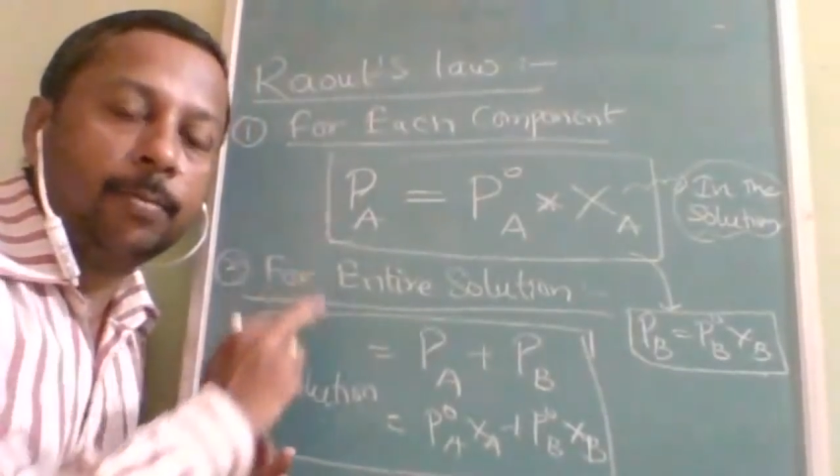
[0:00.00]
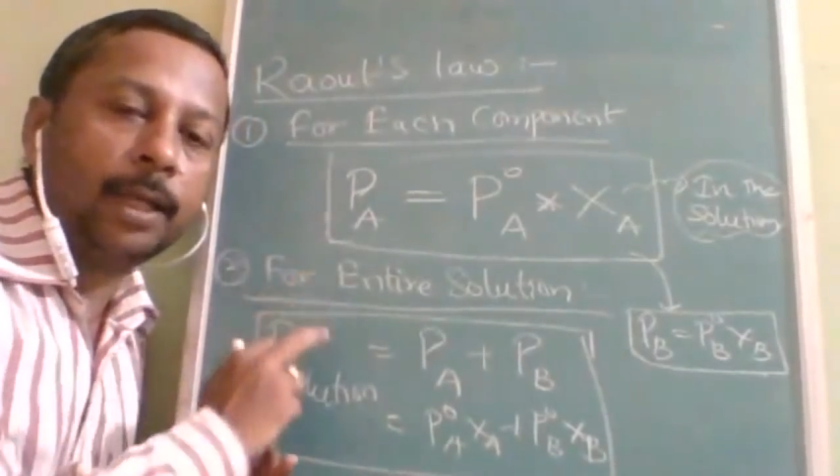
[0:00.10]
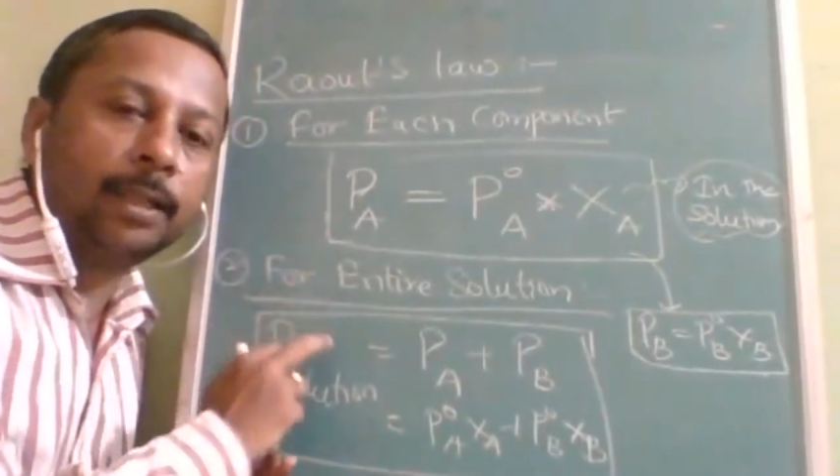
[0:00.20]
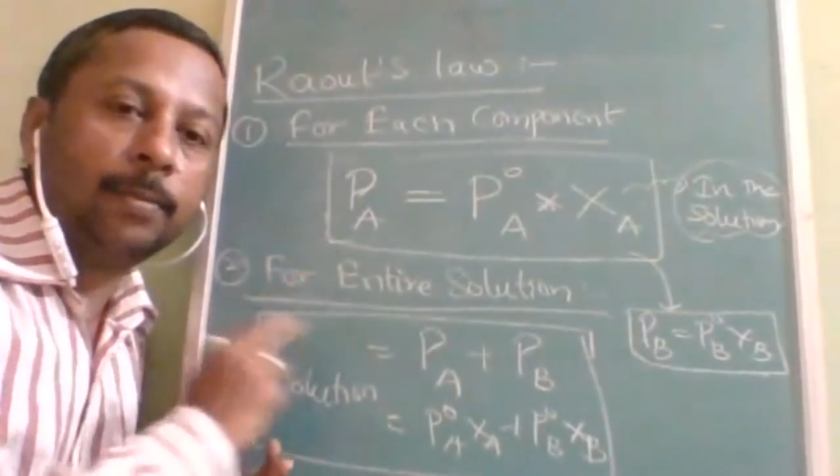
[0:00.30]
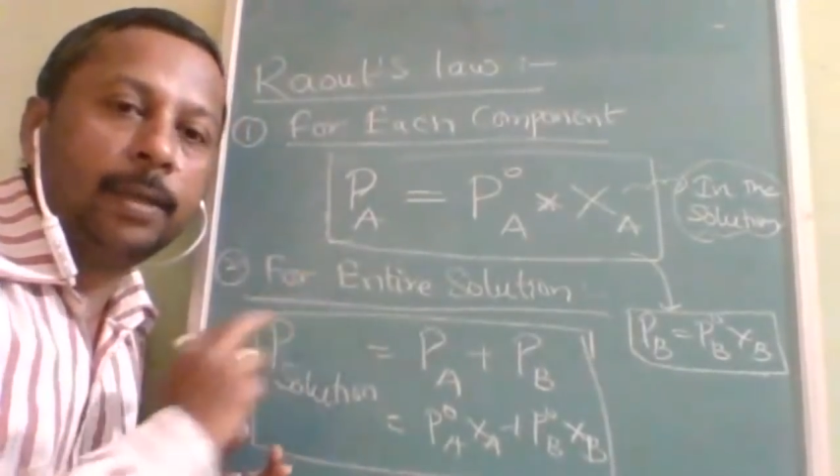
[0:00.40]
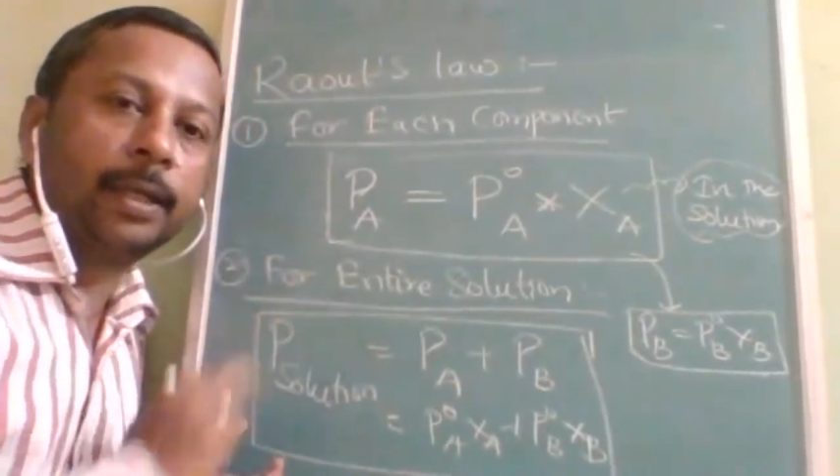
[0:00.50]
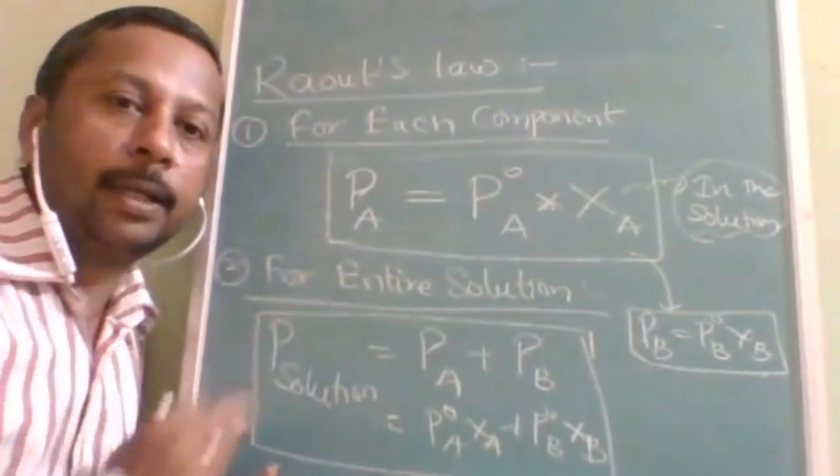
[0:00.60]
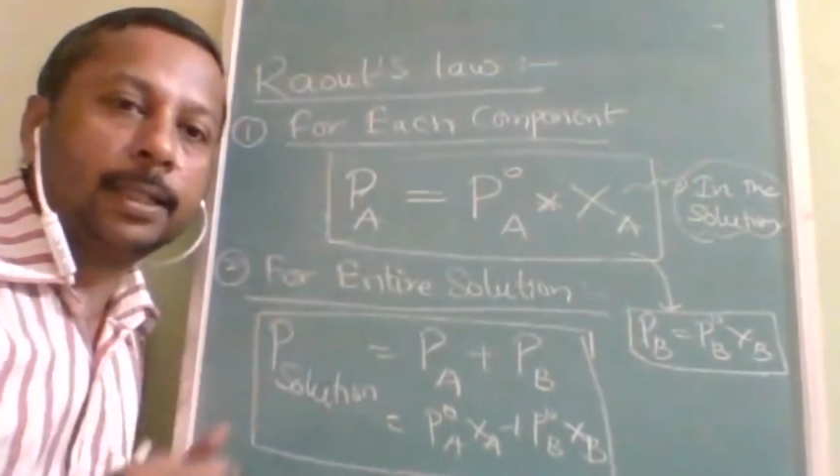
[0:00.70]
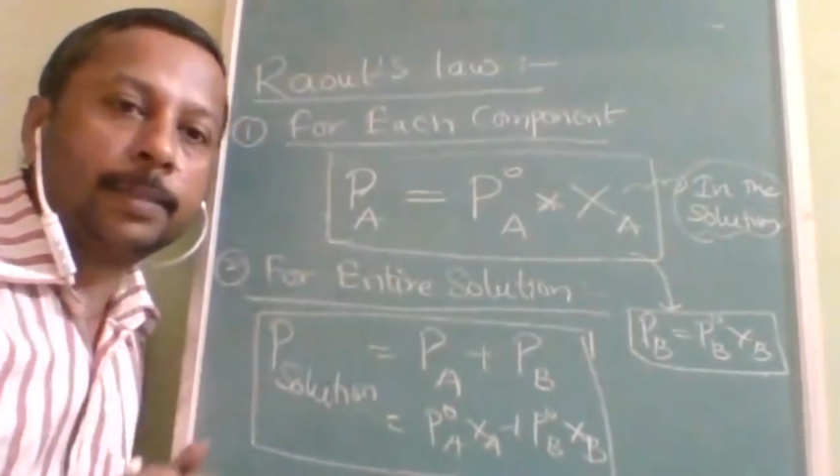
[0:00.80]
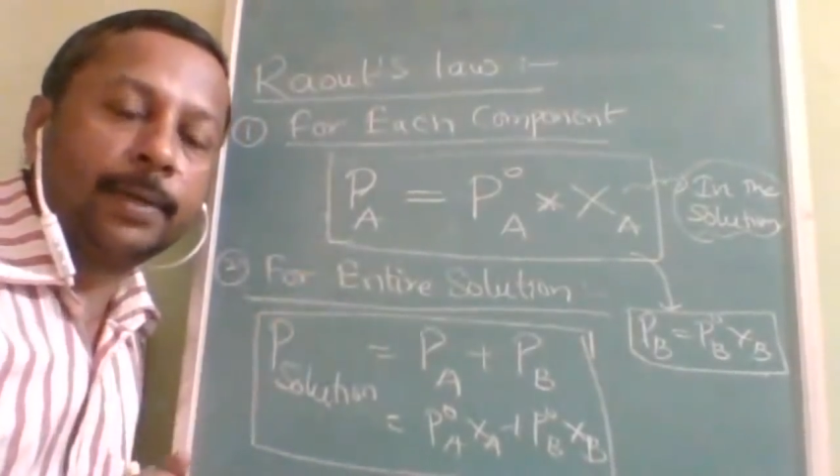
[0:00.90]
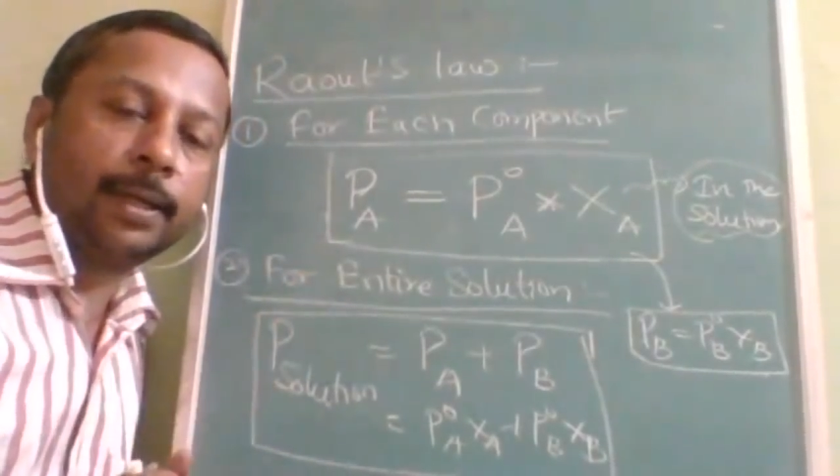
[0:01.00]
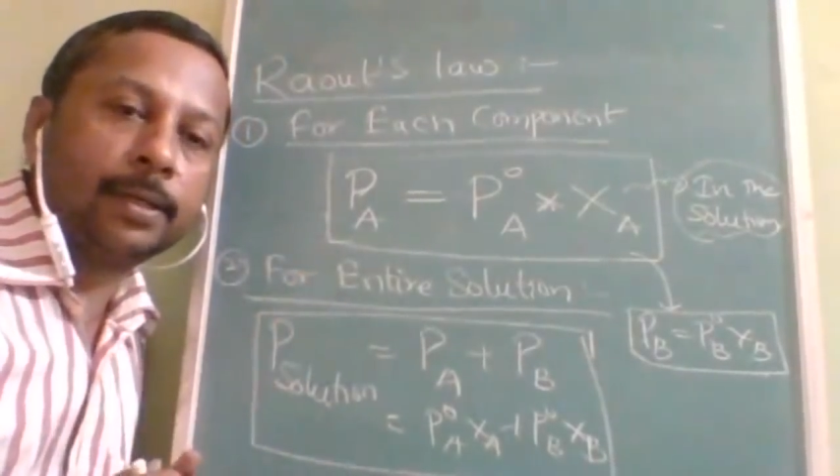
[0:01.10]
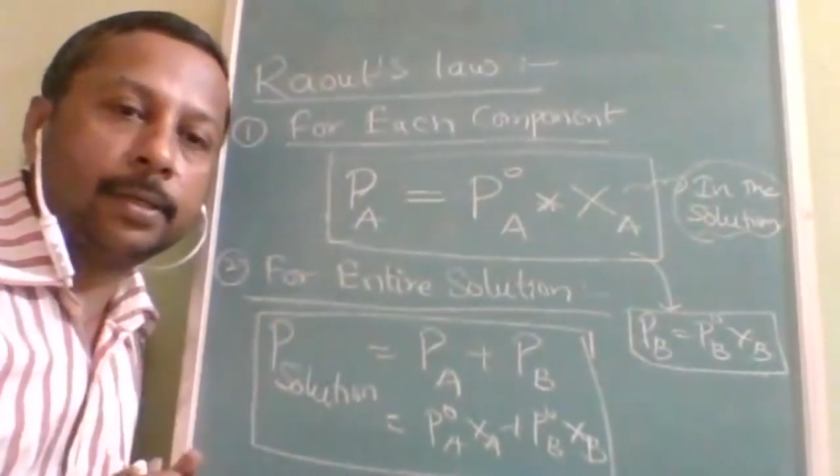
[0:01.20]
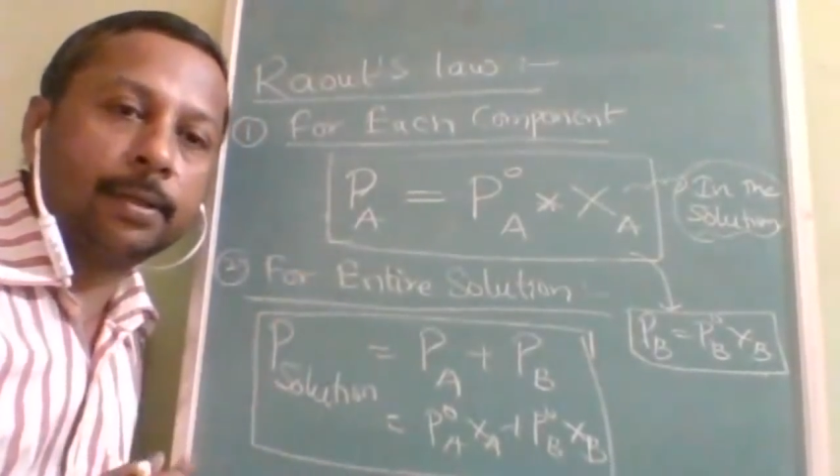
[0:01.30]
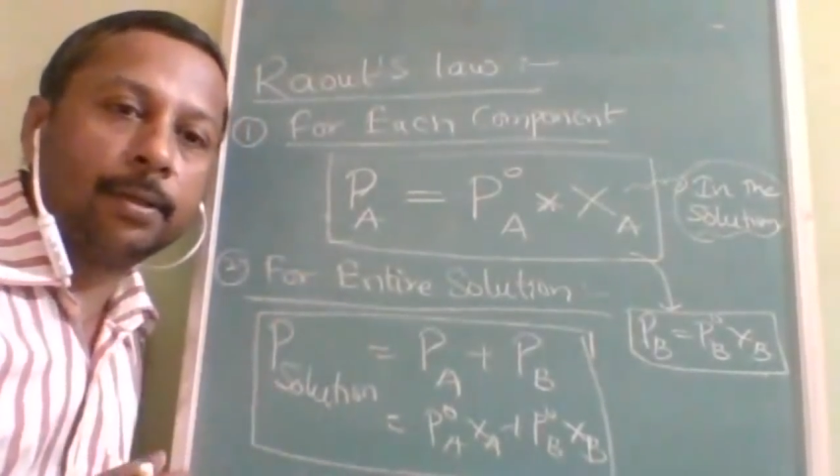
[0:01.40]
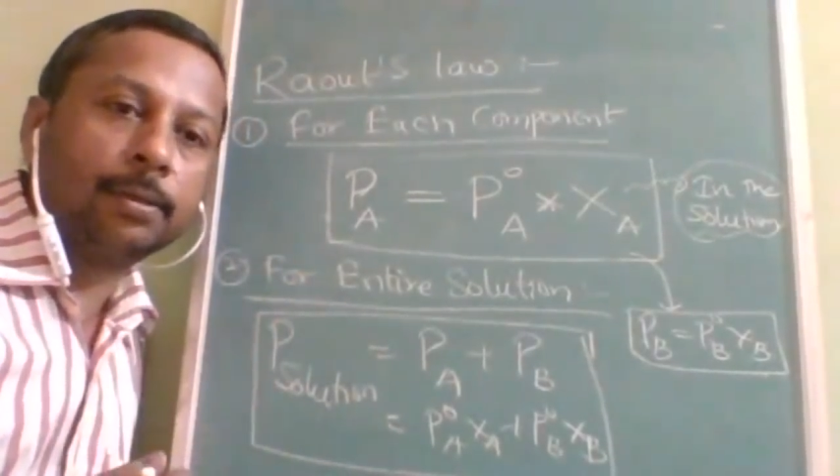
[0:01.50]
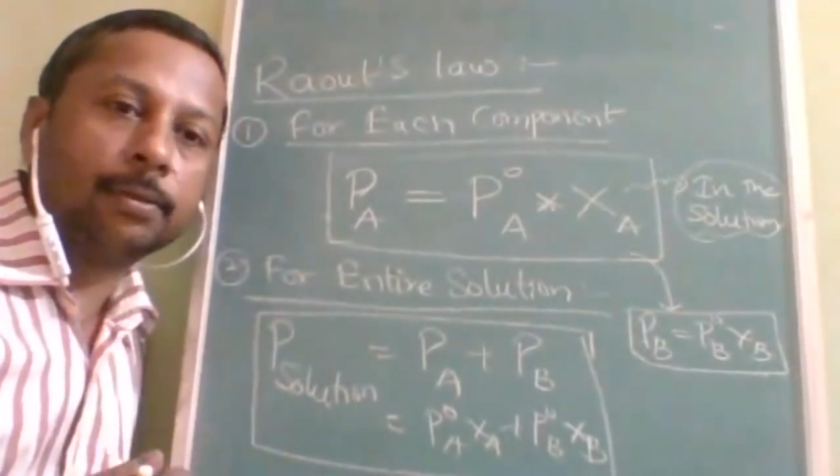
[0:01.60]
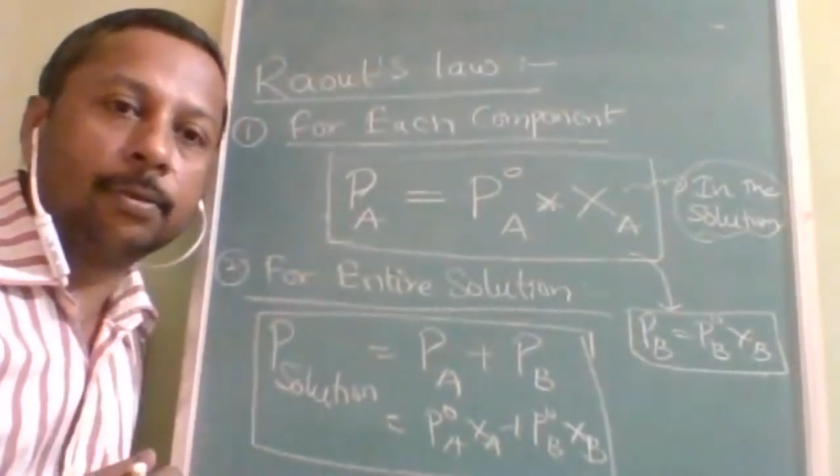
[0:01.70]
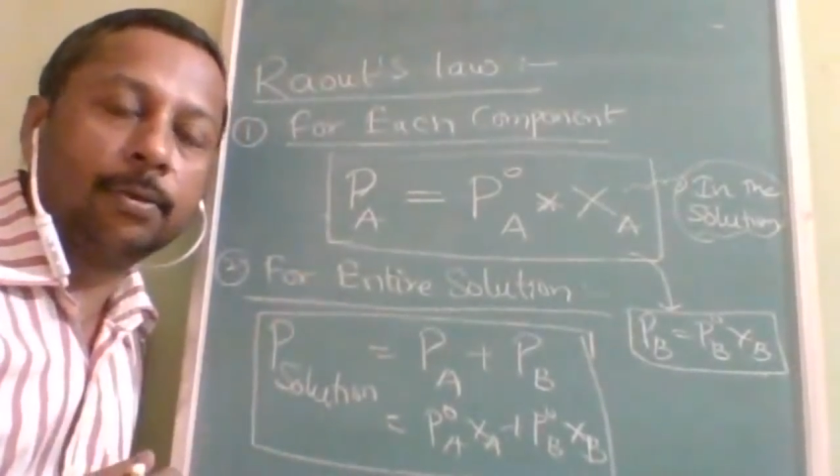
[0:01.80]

mathematical explanation also.